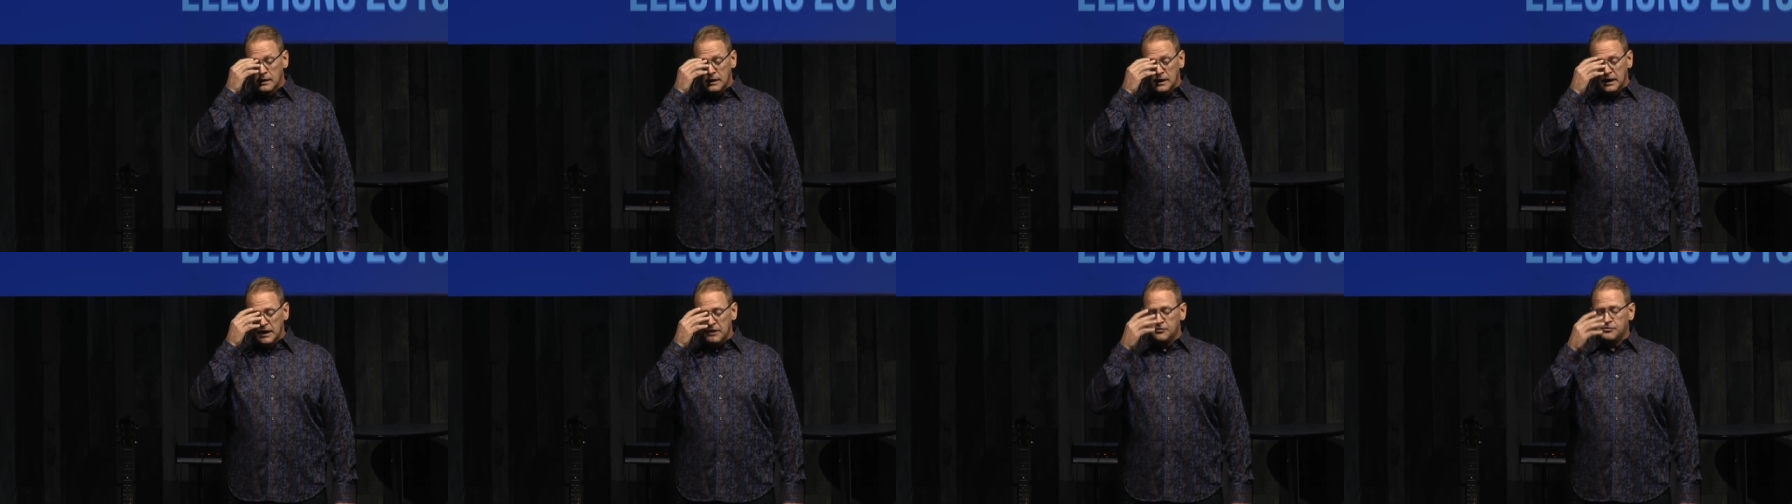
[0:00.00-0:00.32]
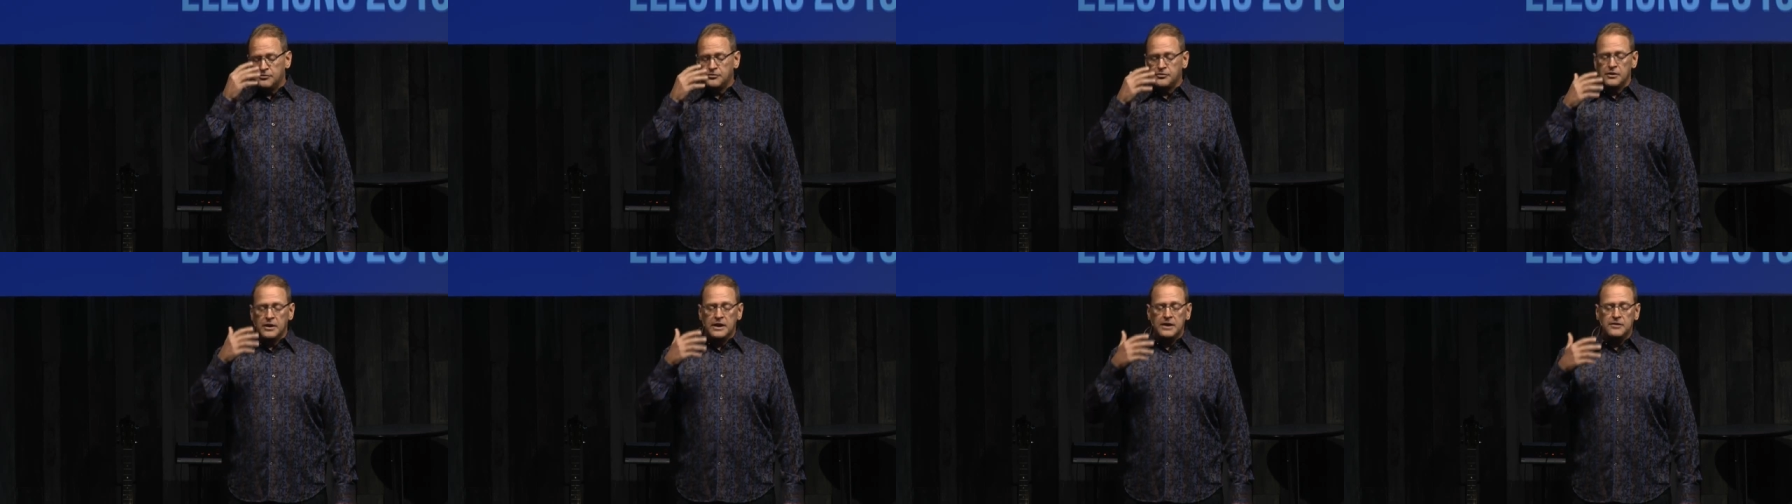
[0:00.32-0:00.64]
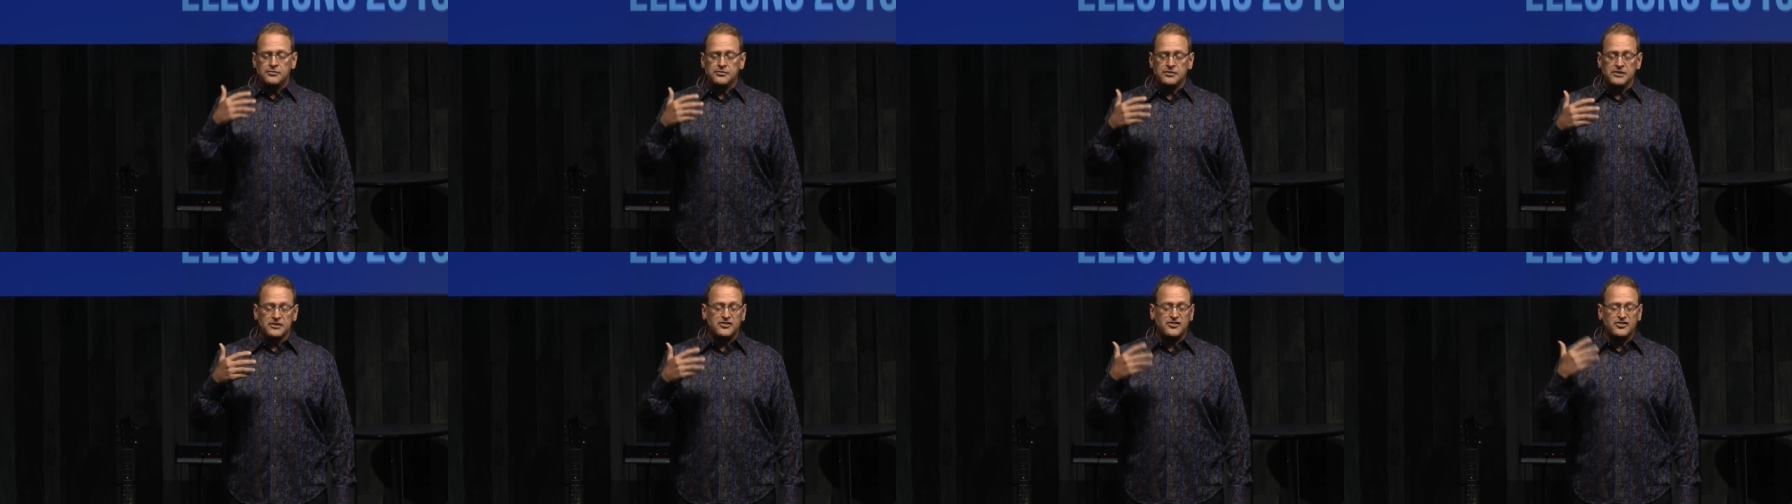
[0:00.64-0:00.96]
is,
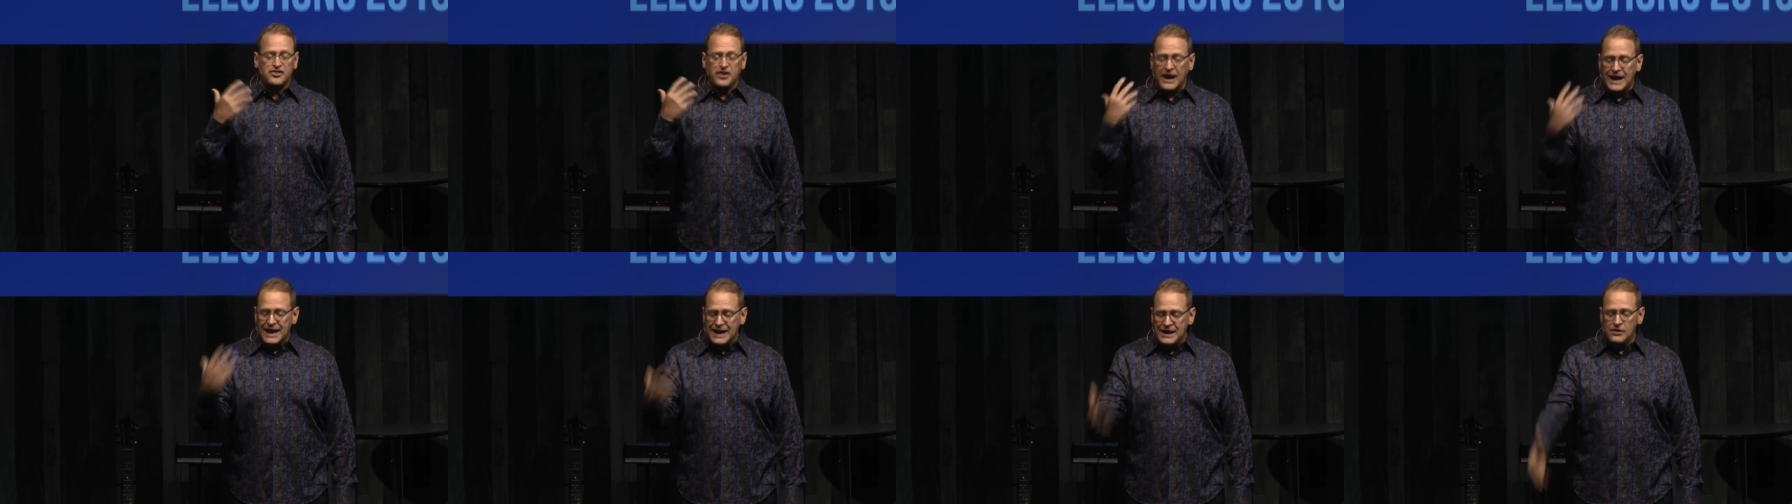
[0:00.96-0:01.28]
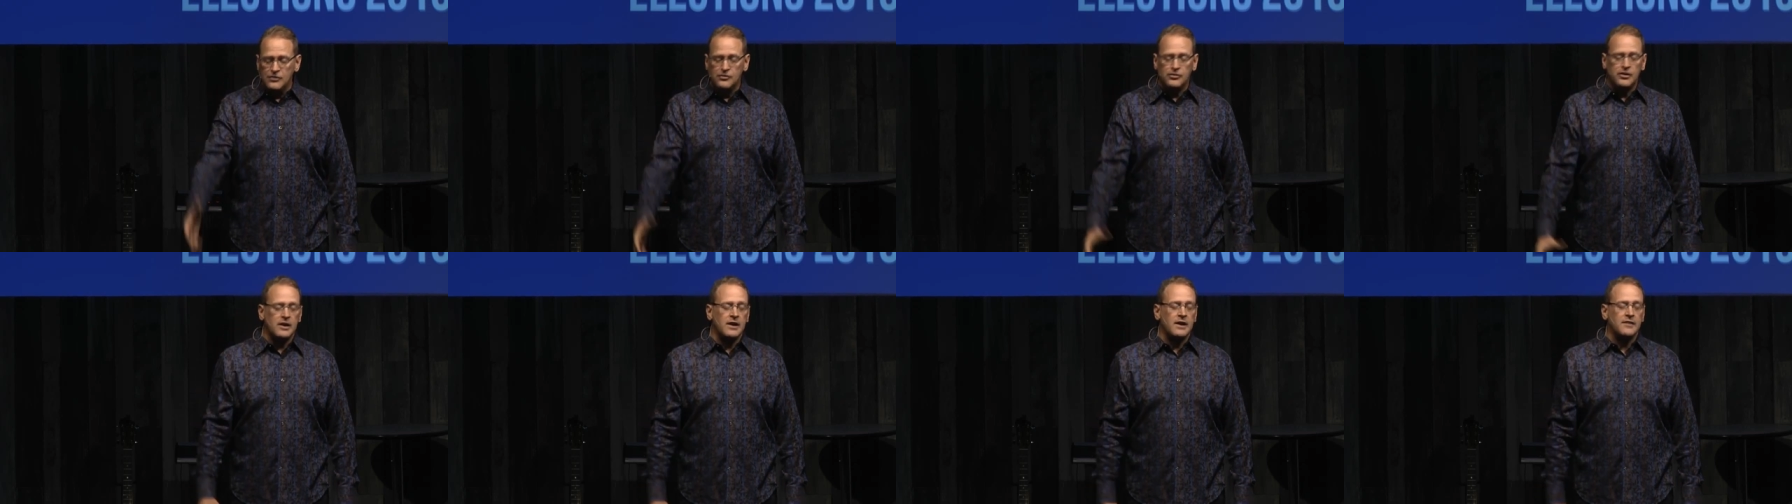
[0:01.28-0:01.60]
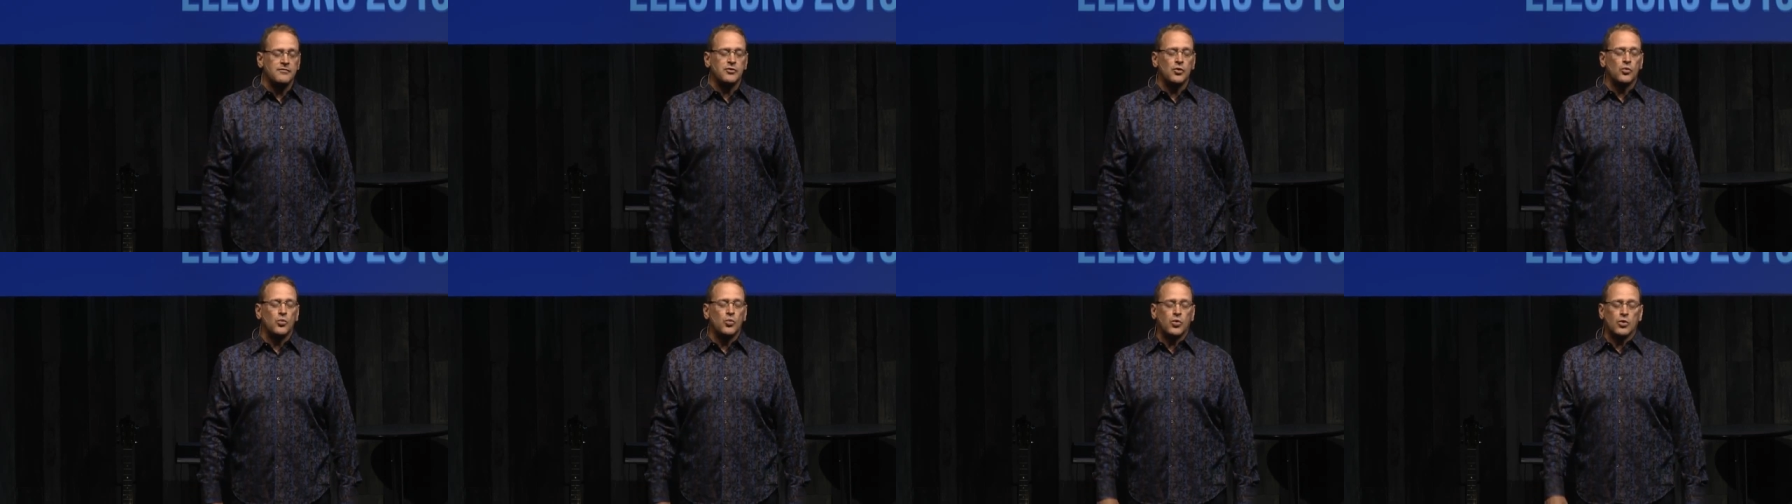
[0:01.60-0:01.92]
is the changing
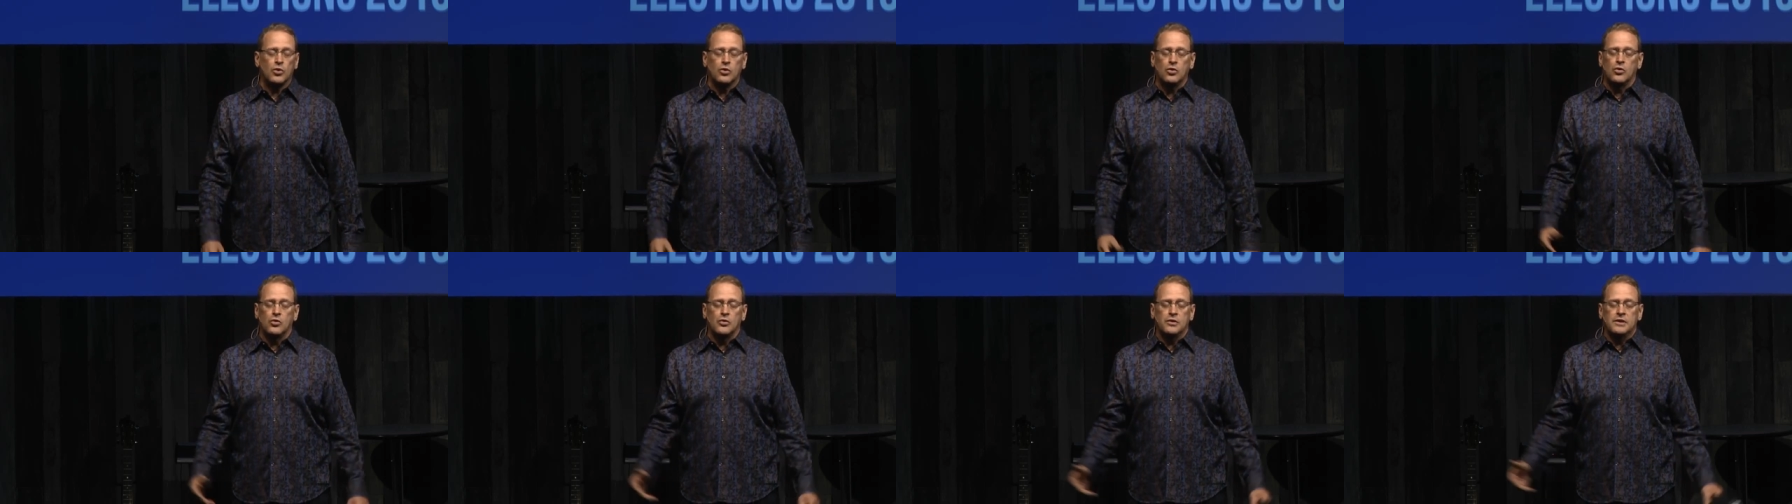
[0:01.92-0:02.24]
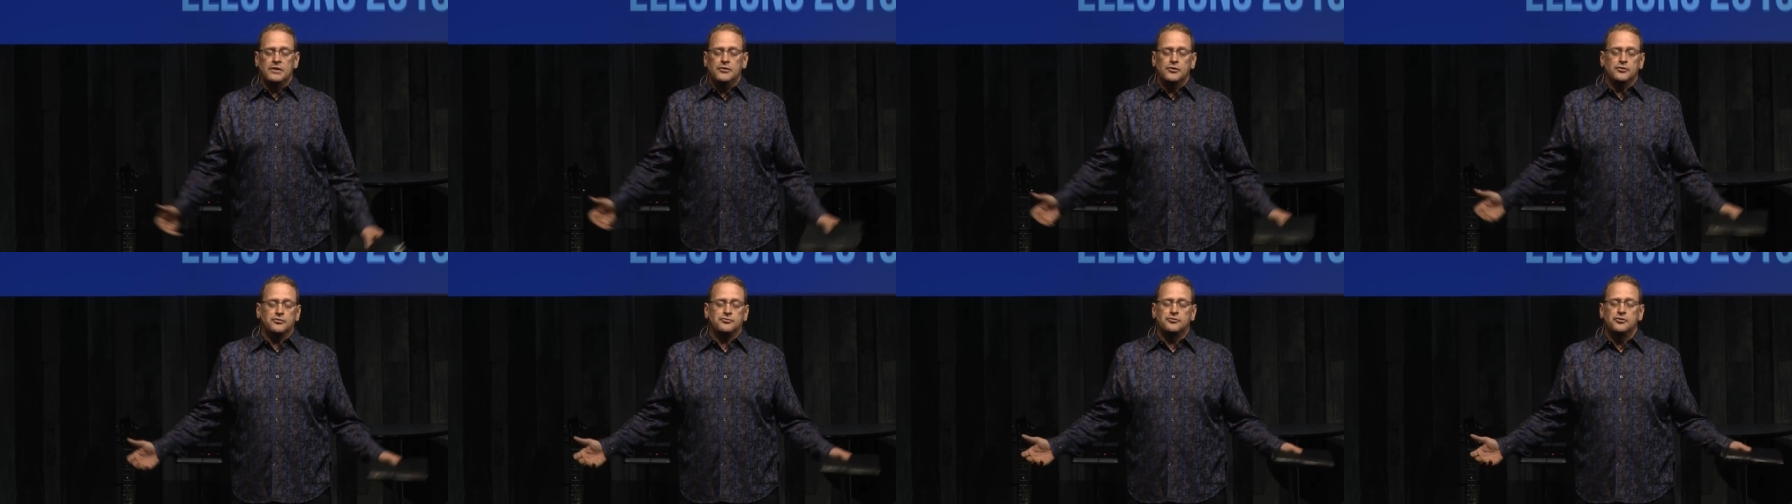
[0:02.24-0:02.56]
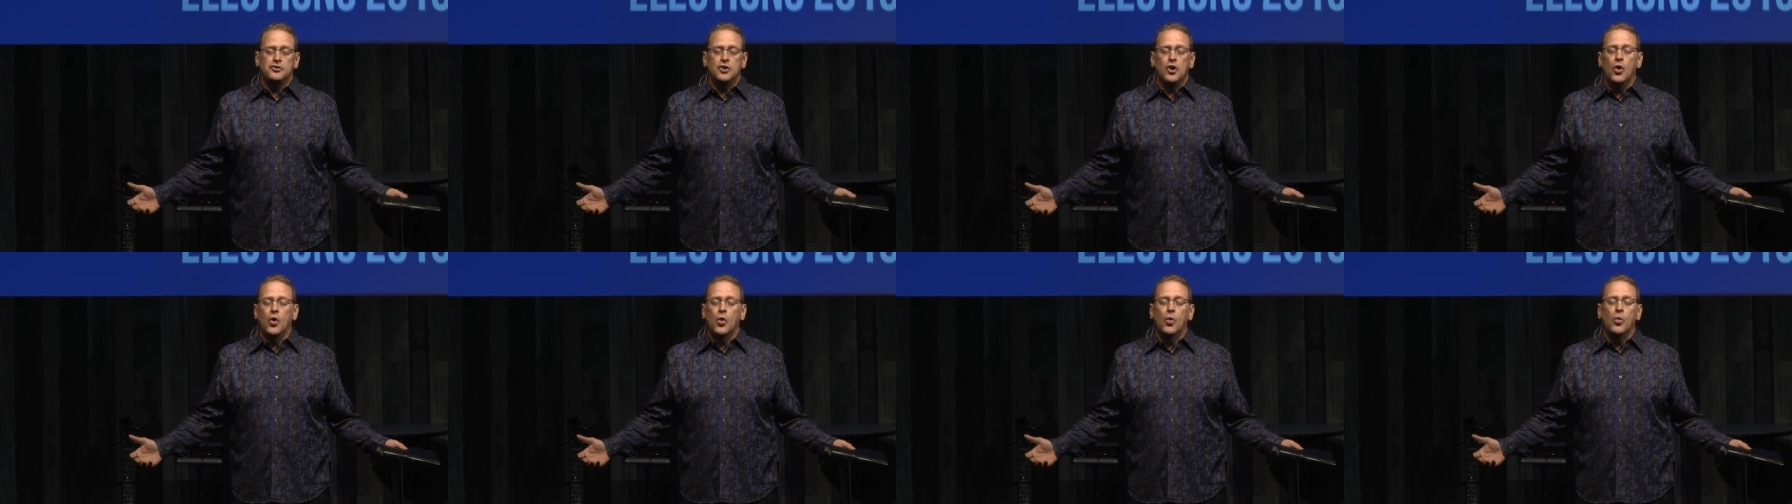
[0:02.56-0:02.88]
of the world and there's
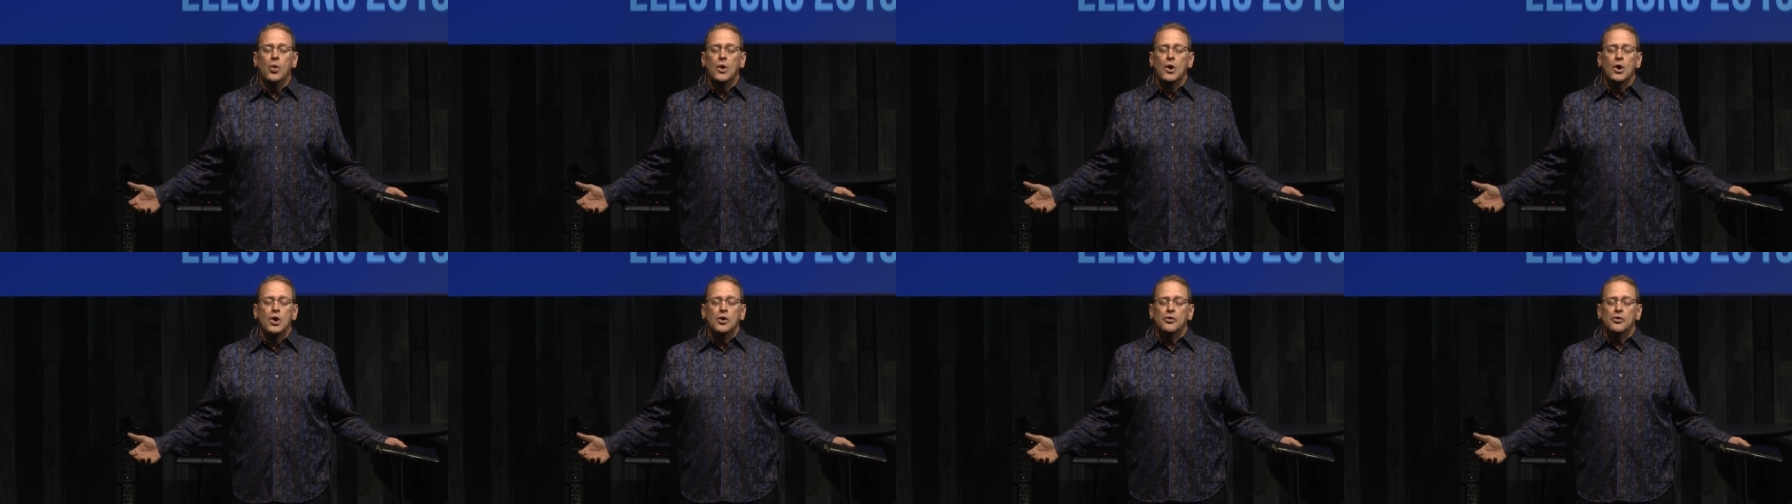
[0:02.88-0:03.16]
no,